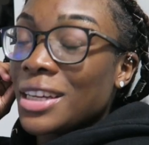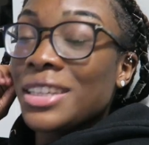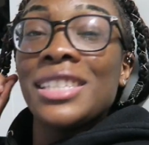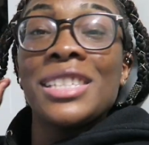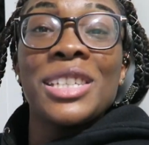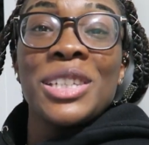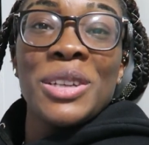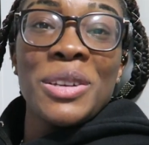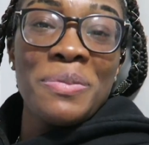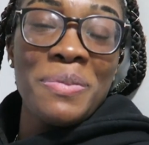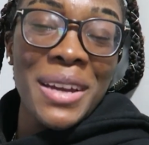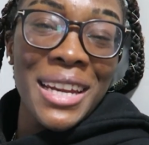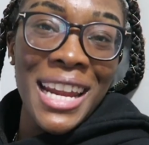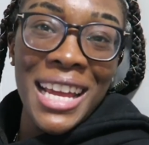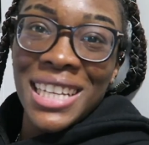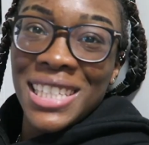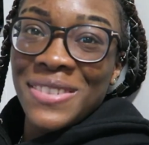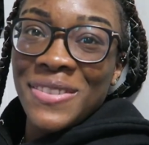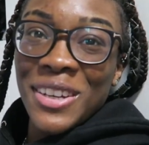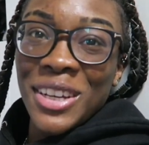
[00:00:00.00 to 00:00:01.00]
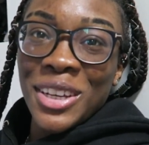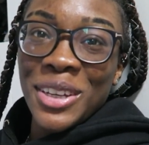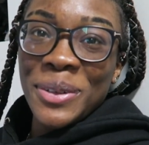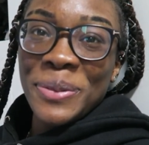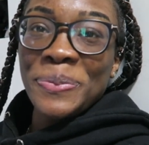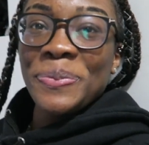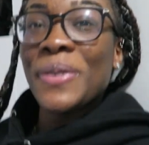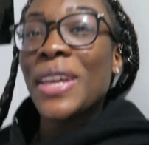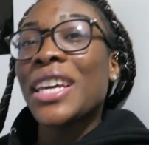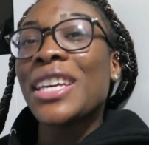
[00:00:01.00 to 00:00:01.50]
I'll see you in my next
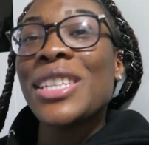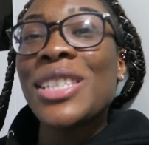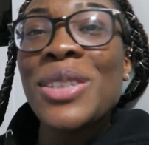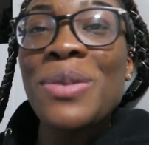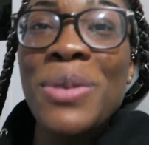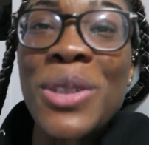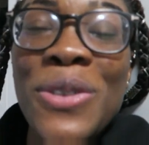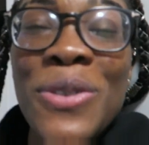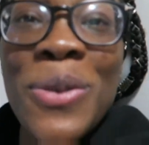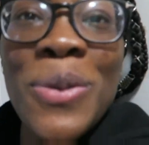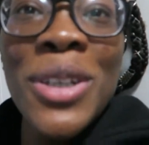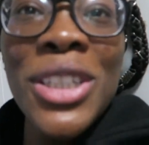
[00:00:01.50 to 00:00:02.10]
video. Thank you so much for